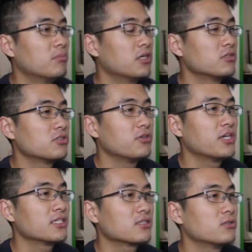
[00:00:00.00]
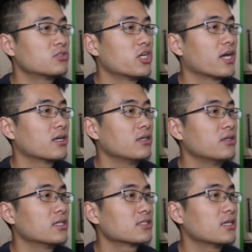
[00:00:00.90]
But also you guys
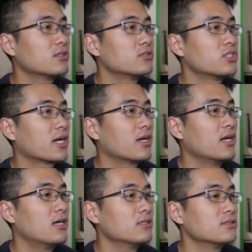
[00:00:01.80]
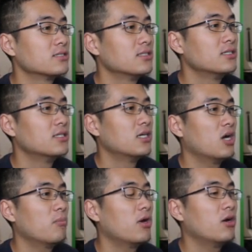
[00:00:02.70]
can go check it out
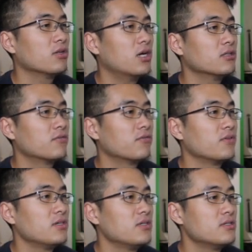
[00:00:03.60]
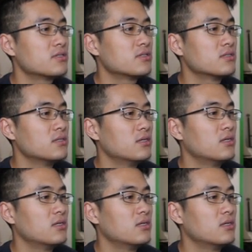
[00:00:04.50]
about other fees,